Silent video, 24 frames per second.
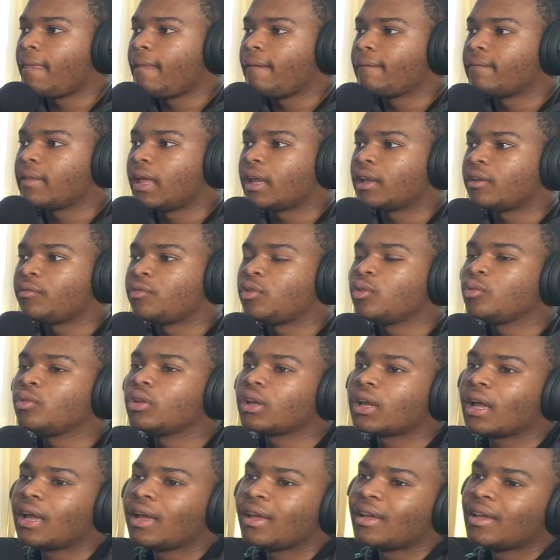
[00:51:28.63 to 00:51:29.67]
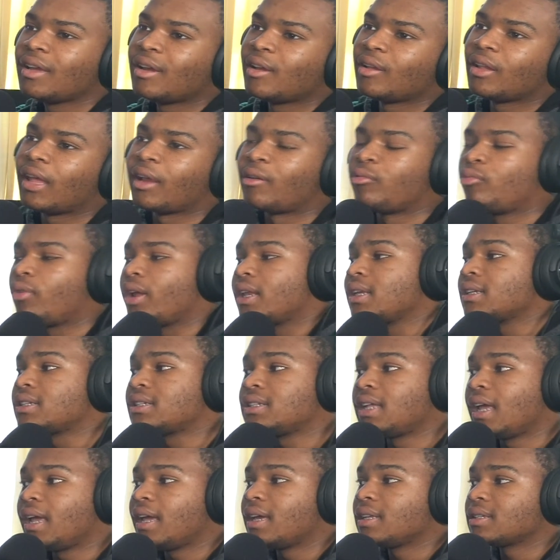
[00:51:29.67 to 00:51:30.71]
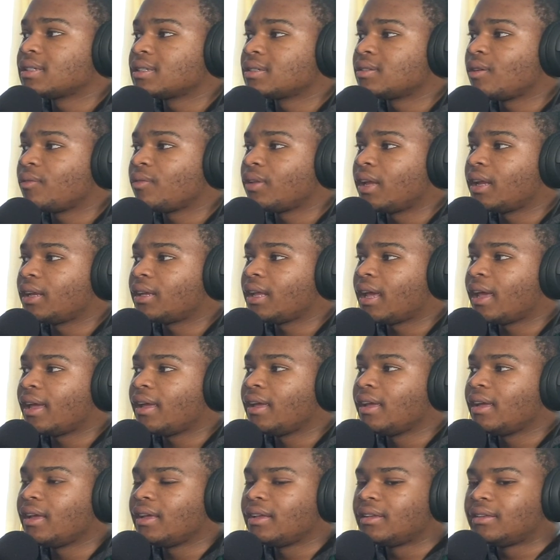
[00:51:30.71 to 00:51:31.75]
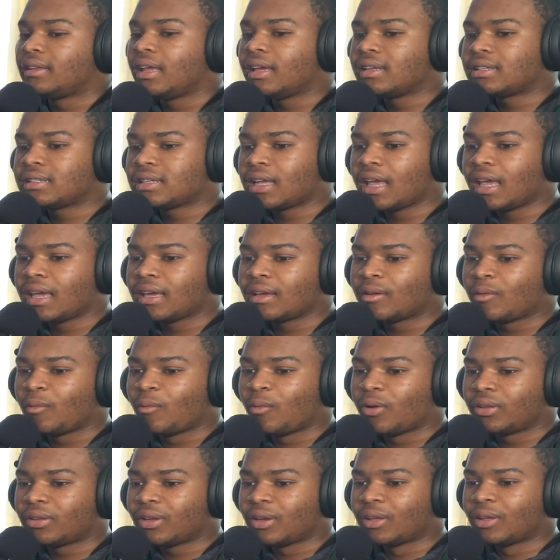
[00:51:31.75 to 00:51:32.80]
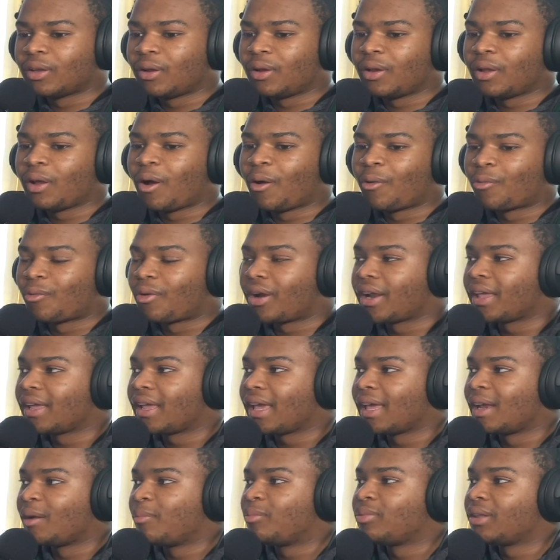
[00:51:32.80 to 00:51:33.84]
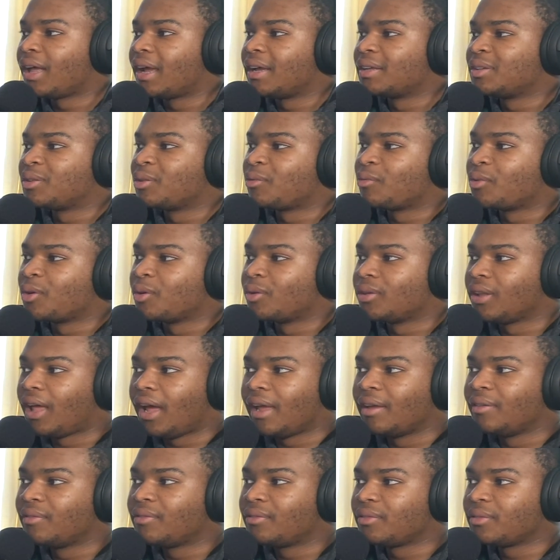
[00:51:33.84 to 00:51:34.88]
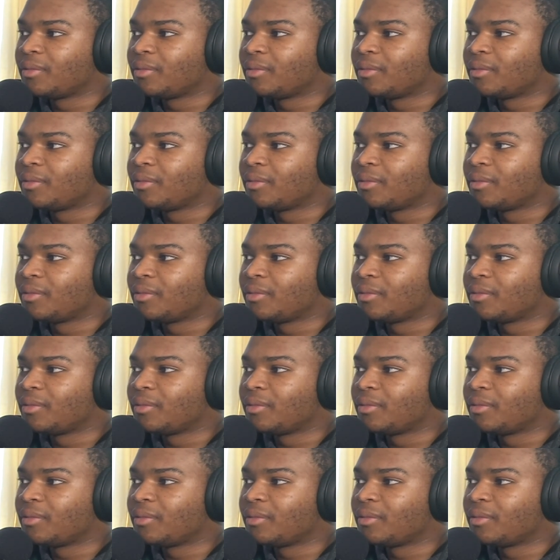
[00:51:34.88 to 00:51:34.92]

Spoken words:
Like if you look at like Reddit stands and stuff like that, they take what they're learning on Reddit and apply it to real life.